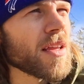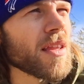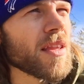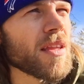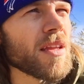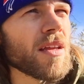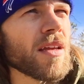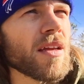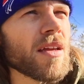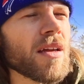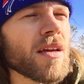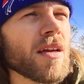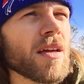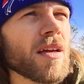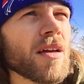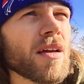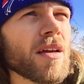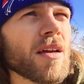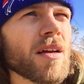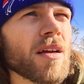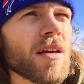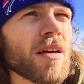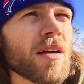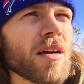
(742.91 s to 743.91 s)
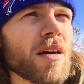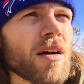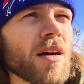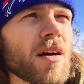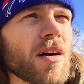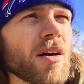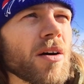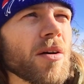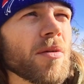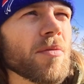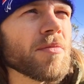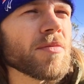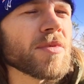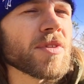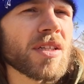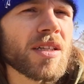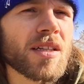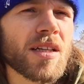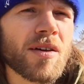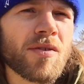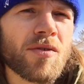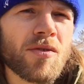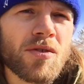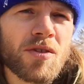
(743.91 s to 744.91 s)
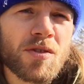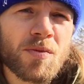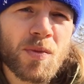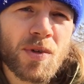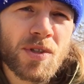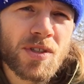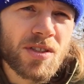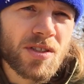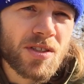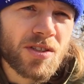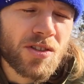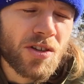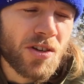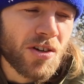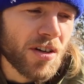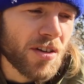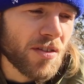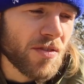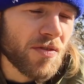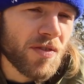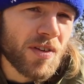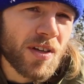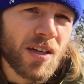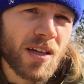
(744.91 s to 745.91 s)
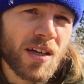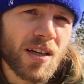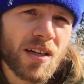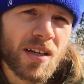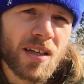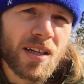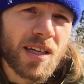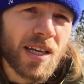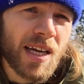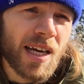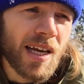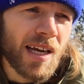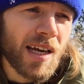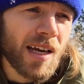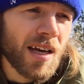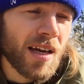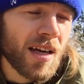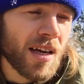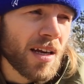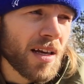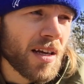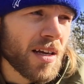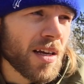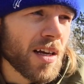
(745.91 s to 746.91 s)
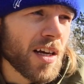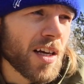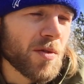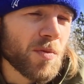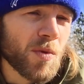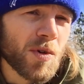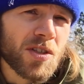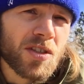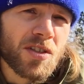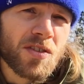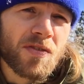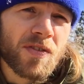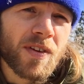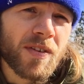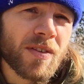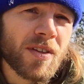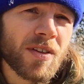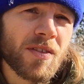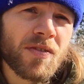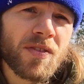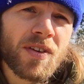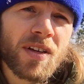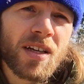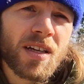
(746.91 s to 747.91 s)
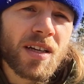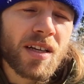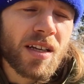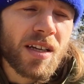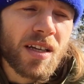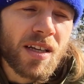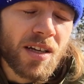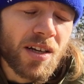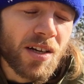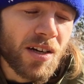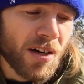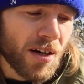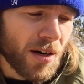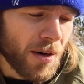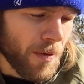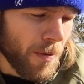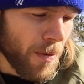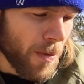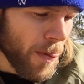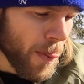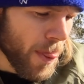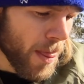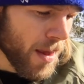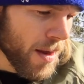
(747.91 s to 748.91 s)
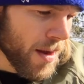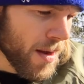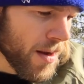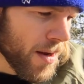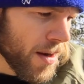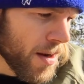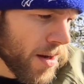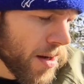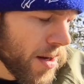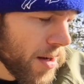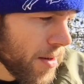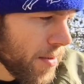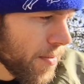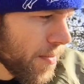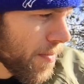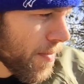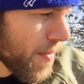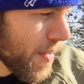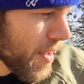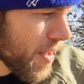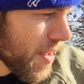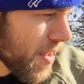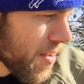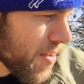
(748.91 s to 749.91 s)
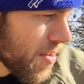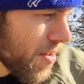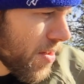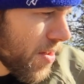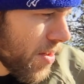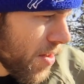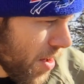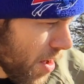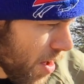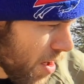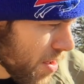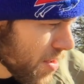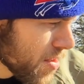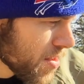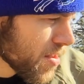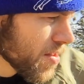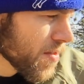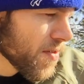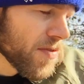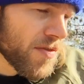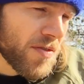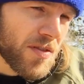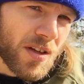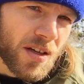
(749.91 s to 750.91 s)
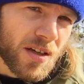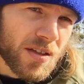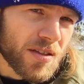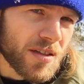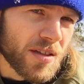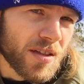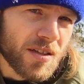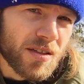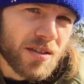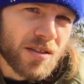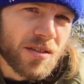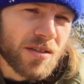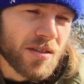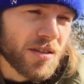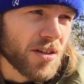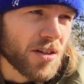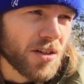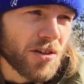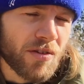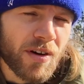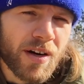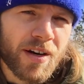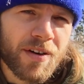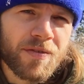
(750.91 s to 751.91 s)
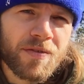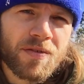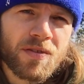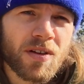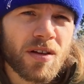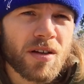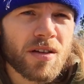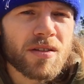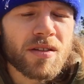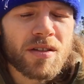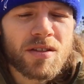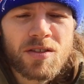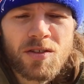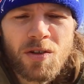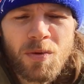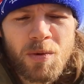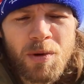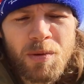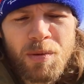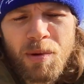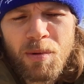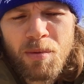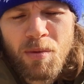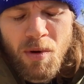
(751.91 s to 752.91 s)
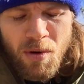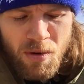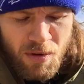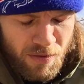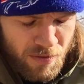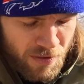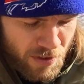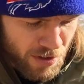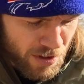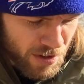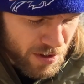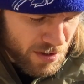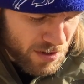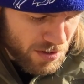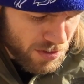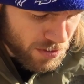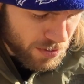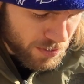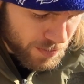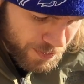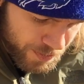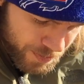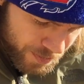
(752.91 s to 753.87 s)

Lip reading: the sea level as much as 30 feet in a day, as much as 50 feet in a year. And this caused the flood that is the Great Flood that so many people are referring to.